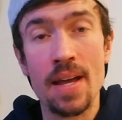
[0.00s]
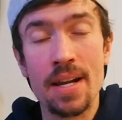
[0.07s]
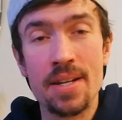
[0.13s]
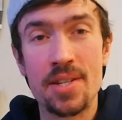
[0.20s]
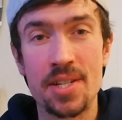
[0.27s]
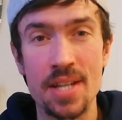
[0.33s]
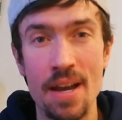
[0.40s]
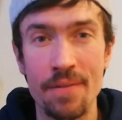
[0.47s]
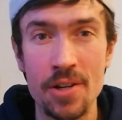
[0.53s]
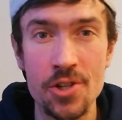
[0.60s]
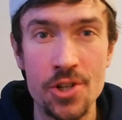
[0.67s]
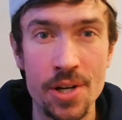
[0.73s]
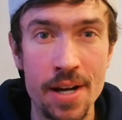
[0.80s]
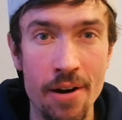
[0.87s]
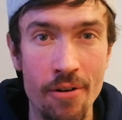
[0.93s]
That is
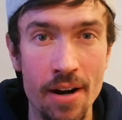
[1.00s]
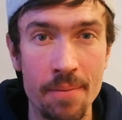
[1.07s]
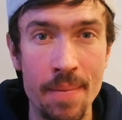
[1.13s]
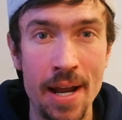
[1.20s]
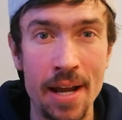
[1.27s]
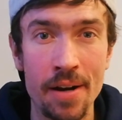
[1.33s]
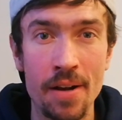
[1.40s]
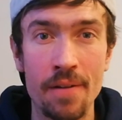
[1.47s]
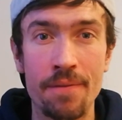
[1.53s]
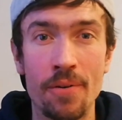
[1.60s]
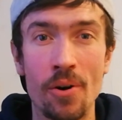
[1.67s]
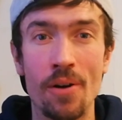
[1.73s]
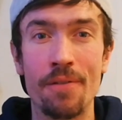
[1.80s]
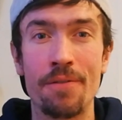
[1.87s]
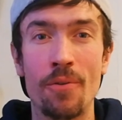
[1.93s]
7 generic mana
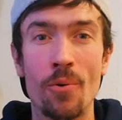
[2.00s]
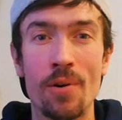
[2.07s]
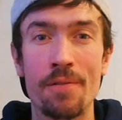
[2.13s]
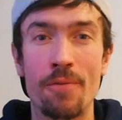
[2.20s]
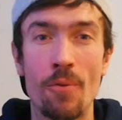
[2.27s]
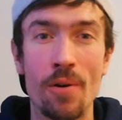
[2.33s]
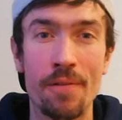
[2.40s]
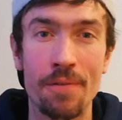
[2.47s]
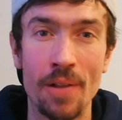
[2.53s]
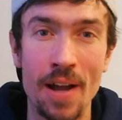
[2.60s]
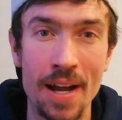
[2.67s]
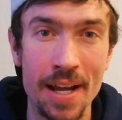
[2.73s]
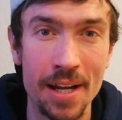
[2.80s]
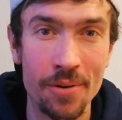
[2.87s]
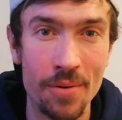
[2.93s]
for a 4/4
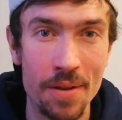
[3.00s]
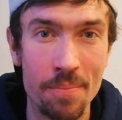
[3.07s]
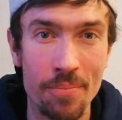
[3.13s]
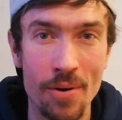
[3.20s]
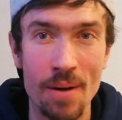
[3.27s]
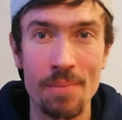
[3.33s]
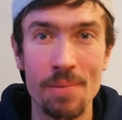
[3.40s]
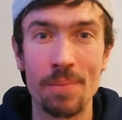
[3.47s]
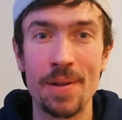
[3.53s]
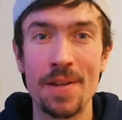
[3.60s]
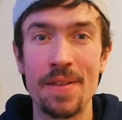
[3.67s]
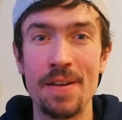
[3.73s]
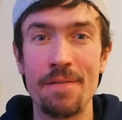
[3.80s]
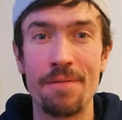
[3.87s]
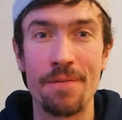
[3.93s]
flying with
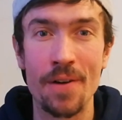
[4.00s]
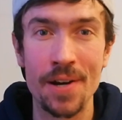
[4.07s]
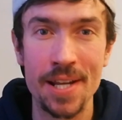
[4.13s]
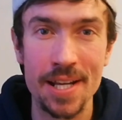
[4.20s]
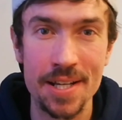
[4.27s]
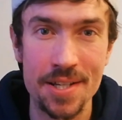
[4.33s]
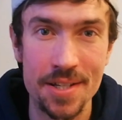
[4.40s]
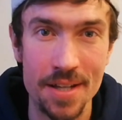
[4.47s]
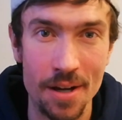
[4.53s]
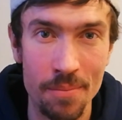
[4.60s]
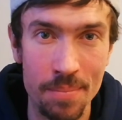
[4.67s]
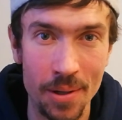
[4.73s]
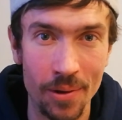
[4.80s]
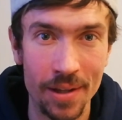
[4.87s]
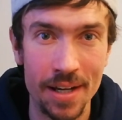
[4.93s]
probably the
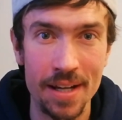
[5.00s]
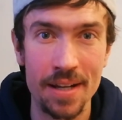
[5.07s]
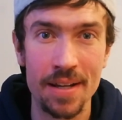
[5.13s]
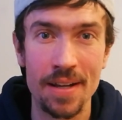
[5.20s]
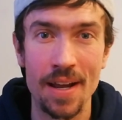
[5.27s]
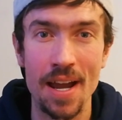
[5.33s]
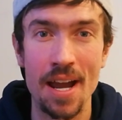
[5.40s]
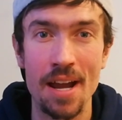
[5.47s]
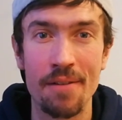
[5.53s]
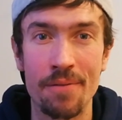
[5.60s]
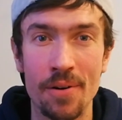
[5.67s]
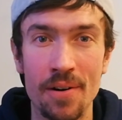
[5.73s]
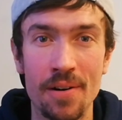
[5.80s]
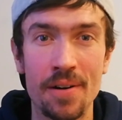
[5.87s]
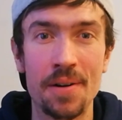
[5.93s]
funniest ability
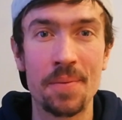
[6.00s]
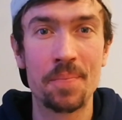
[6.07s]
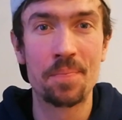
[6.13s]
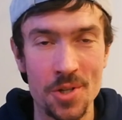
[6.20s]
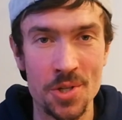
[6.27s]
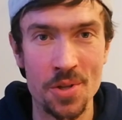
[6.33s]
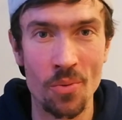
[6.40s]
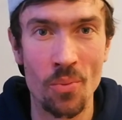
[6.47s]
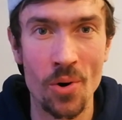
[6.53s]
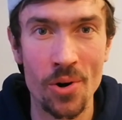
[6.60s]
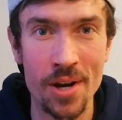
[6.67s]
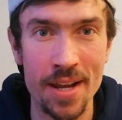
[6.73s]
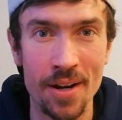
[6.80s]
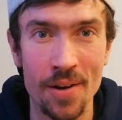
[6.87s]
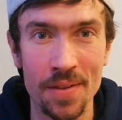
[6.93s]
ever. Just the
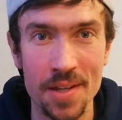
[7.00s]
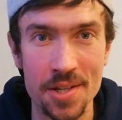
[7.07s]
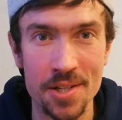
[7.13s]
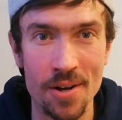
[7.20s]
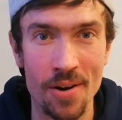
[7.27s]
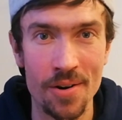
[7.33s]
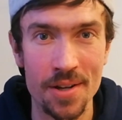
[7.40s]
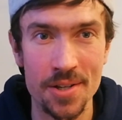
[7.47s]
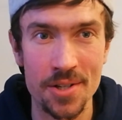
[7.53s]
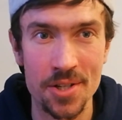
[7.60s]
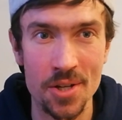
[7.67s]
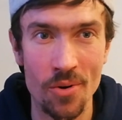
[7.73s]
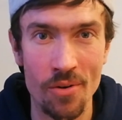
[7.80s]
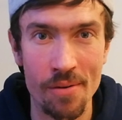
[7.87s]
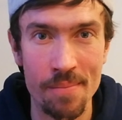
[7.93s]
wording on this card
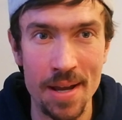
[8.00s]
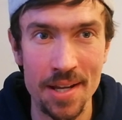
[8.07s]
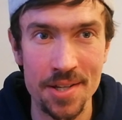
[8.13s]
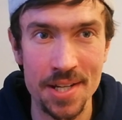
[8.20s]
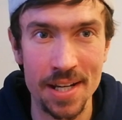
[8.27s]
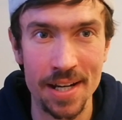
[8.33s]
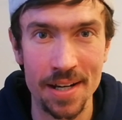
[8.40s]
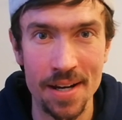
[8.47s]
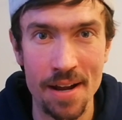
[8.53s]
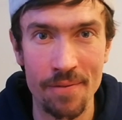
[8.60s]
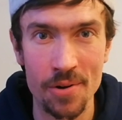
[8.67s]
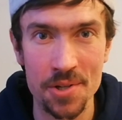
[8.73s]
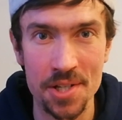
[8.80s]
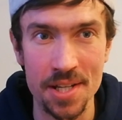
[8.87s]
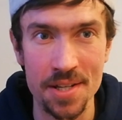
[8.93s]
is so amazing. It
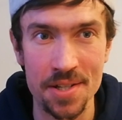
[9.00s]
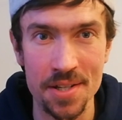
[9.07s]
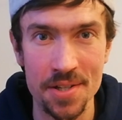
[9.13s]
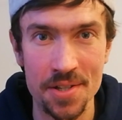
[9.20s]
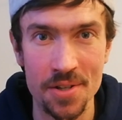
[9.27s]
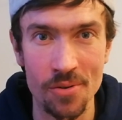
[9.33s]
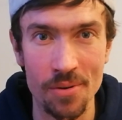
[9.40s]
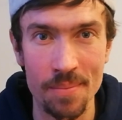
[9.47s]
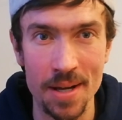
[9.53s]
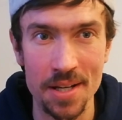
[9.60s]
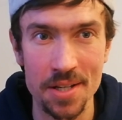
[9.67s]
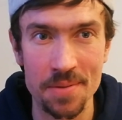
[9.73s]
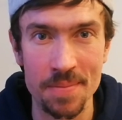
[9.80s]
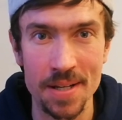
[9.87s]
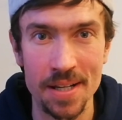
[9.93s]
never ceases to
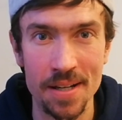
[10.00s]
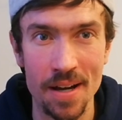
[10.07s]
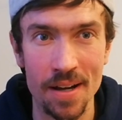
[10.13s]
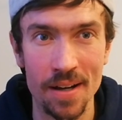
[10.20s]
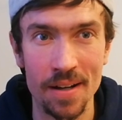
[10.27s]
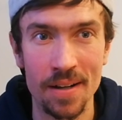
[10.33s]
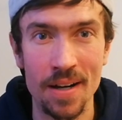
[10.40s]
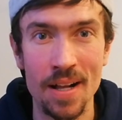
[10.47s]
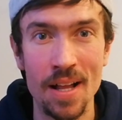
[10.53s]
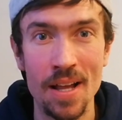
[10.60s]
amaze me.